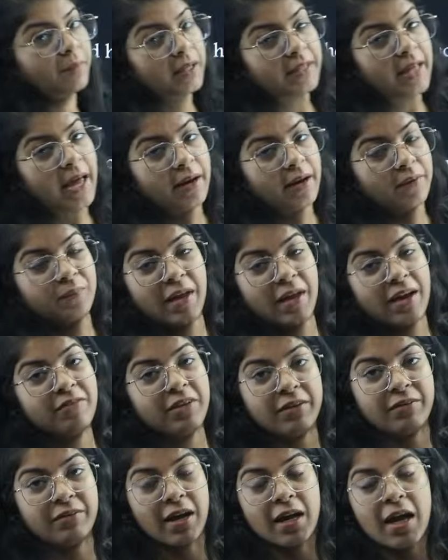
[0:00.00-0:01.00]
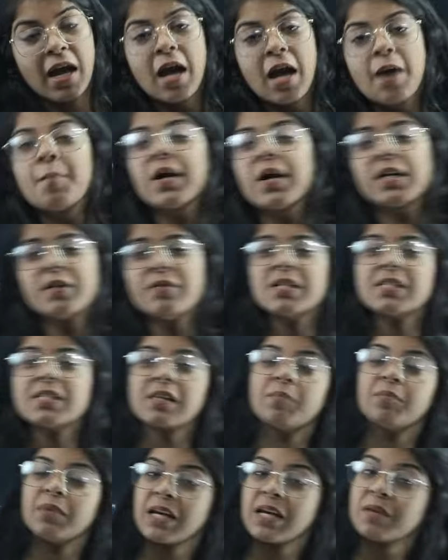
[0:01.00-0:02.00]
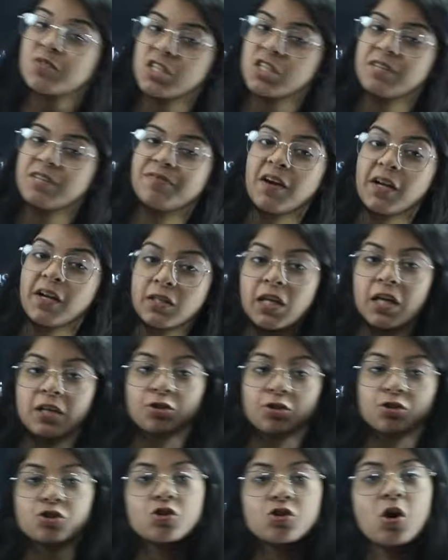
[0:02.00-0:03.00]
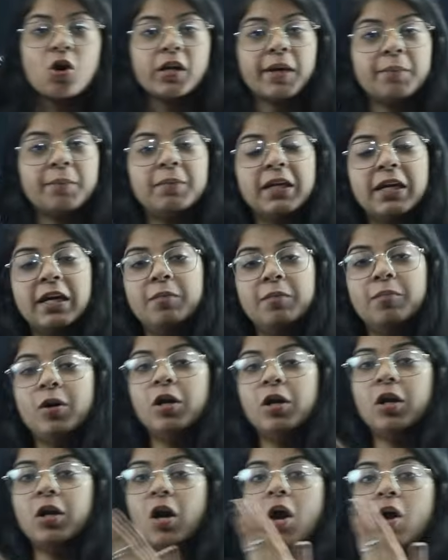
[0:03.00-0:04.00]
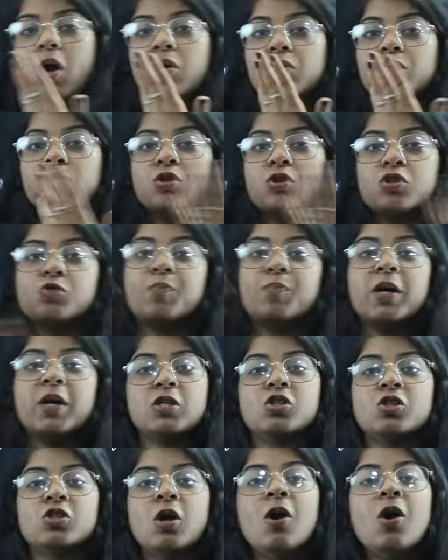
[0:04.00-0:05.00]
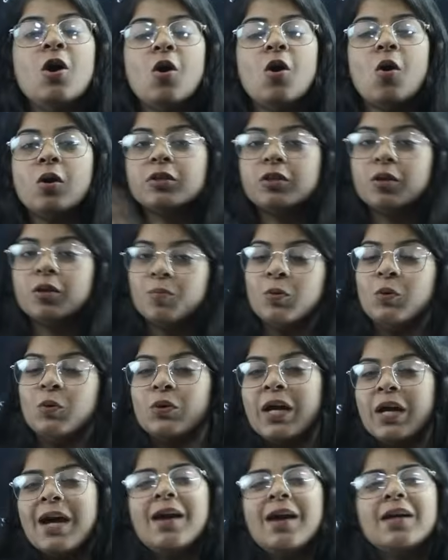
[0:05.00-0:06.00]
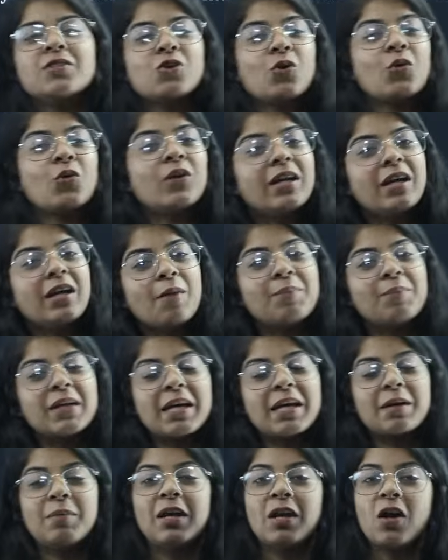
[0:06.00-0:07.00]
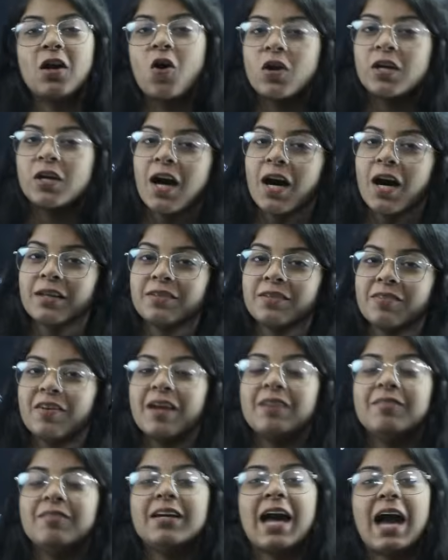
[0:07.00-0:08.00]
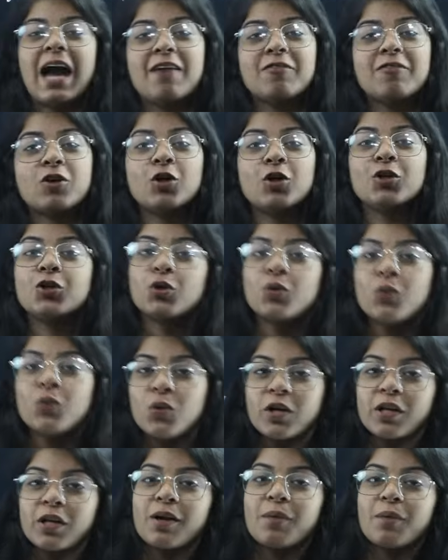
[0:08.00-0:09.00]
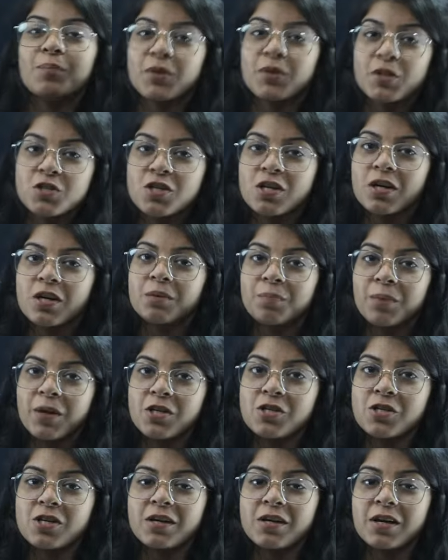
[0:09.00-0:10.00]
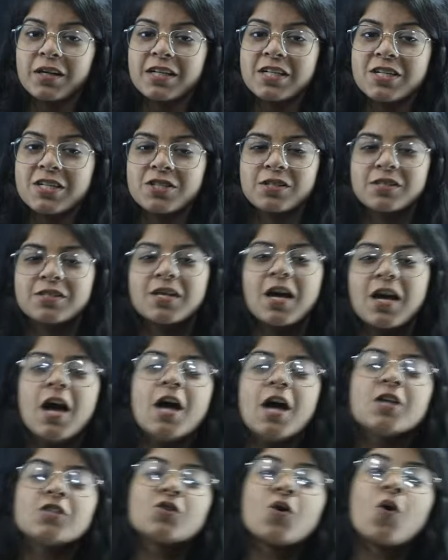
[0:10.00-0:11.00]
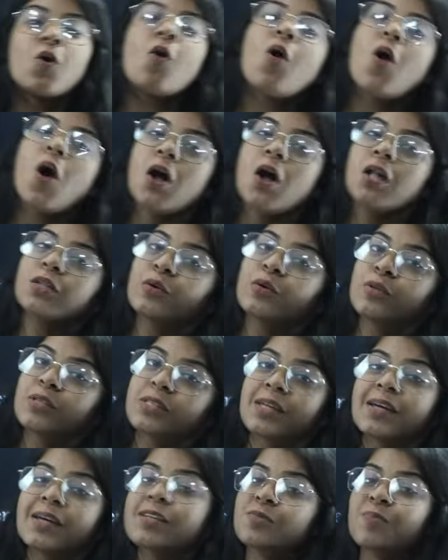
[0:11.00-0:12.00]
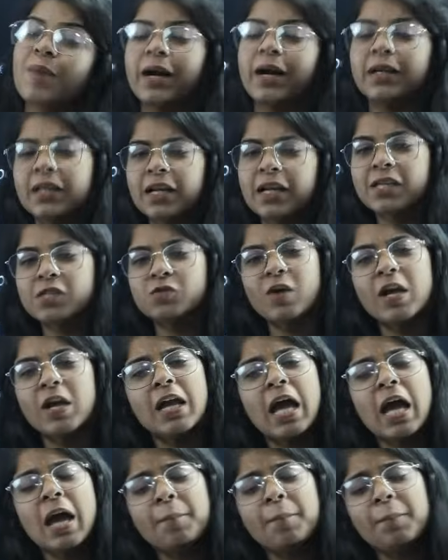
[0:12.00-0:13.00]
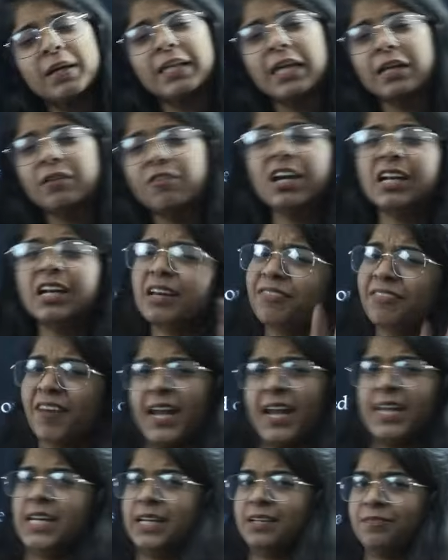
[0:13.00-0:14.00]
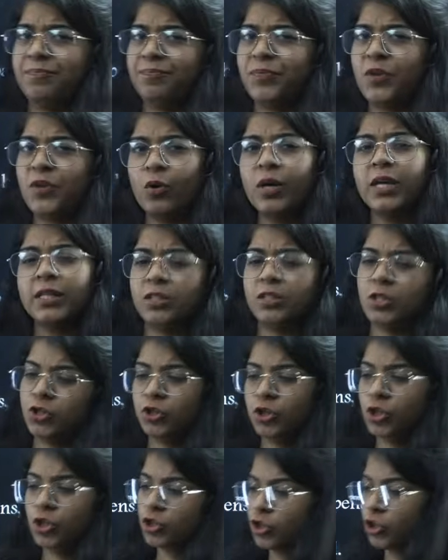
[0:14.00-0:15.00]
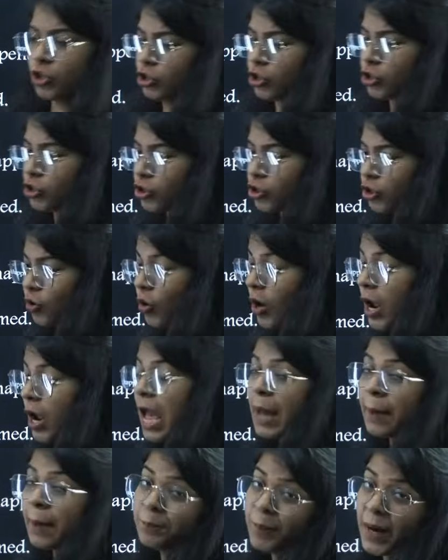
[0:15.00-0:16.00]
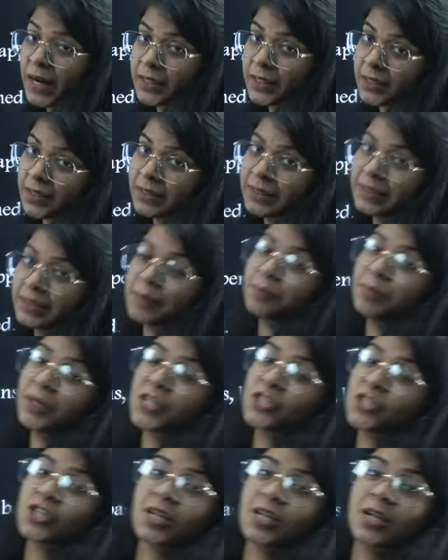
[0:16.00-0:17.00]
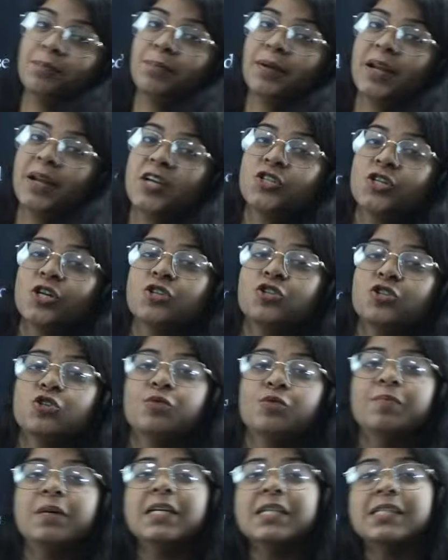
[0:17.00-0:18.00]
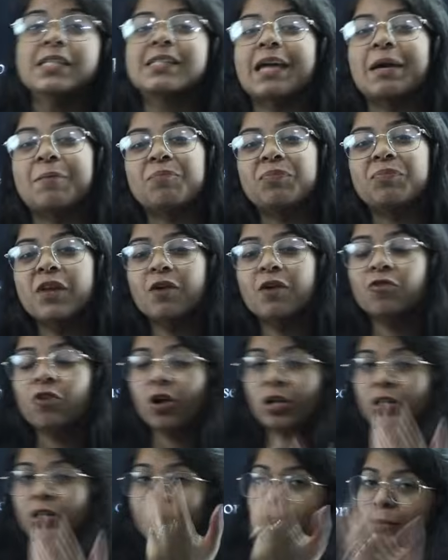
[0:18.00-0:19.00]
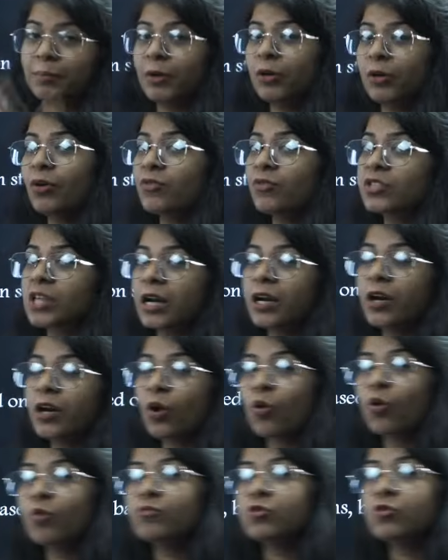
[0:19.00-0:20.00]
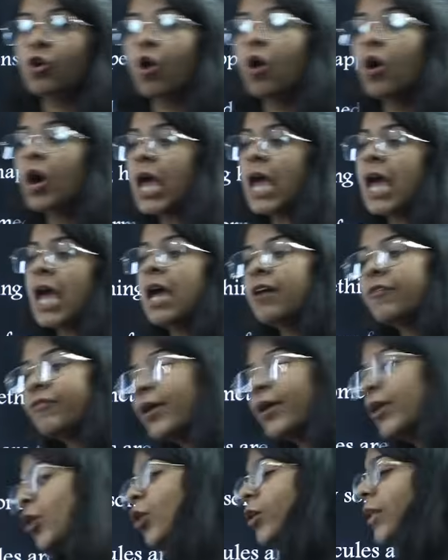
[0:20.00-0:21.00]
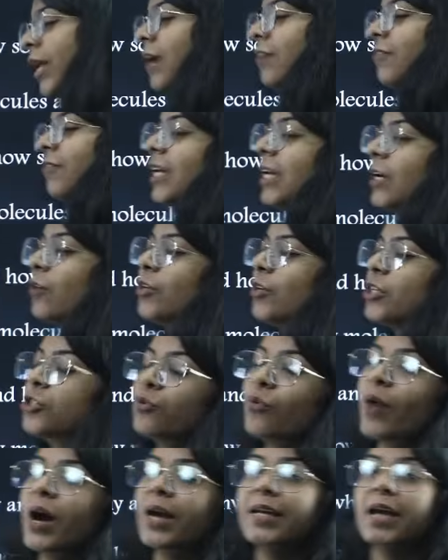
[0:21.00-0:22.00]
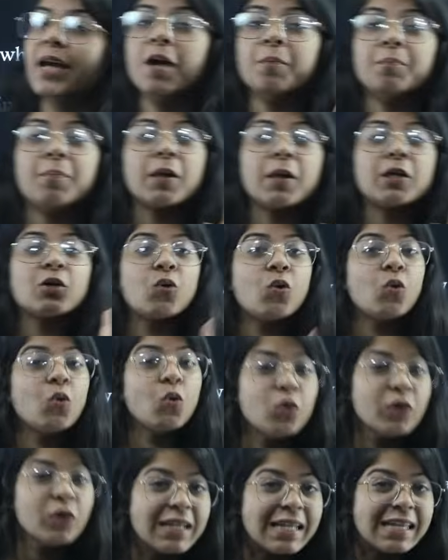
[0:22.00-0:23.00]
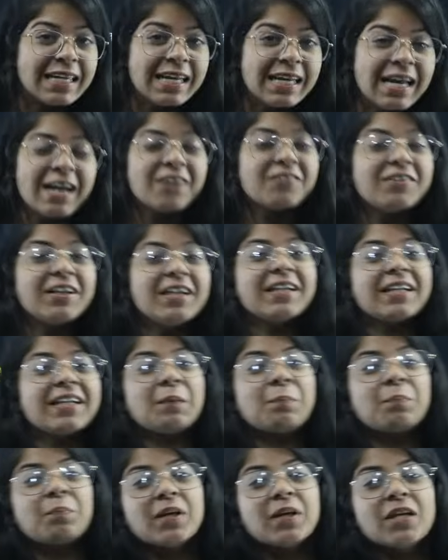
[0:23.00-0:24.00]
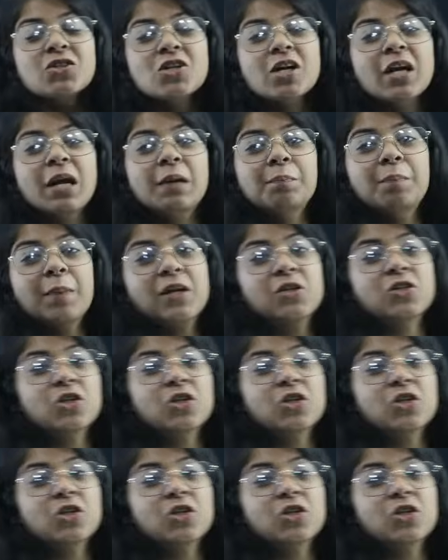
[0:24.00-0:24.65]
there, everywhere. But we sometimes define that it's not applicable in the space on the moon. It's only applicable on Earth, where we have controlled temperature and pressure conditions. So all those things matter as well, but then we define it. Okay, this is true, but temperature and pressure should be same. For all the people who have studied Ohm's law, we know that V equals to IR, but only when temperature and pressure